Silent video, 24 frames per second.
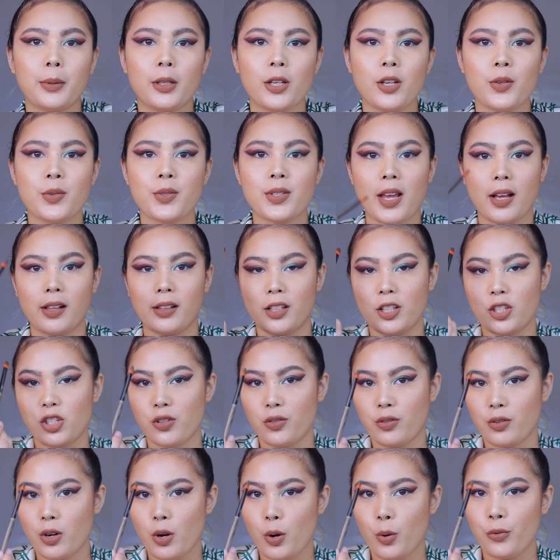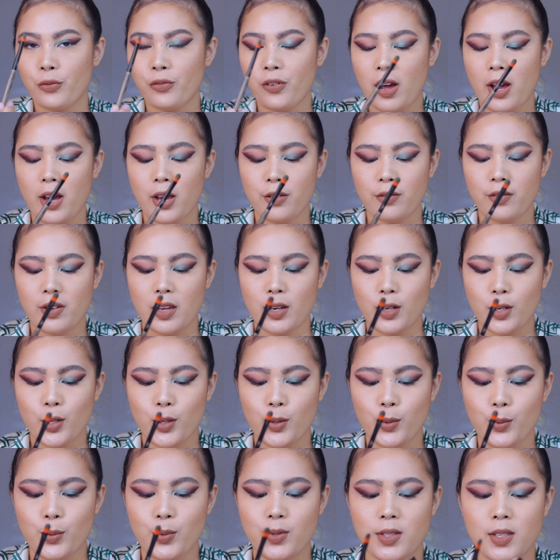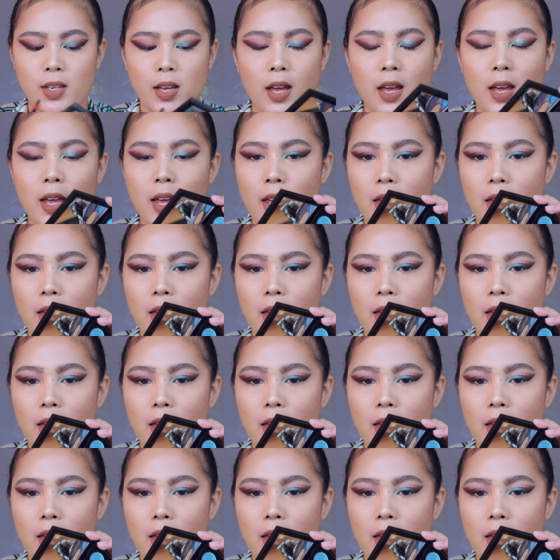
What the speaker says: I'm gonna use LH305 and use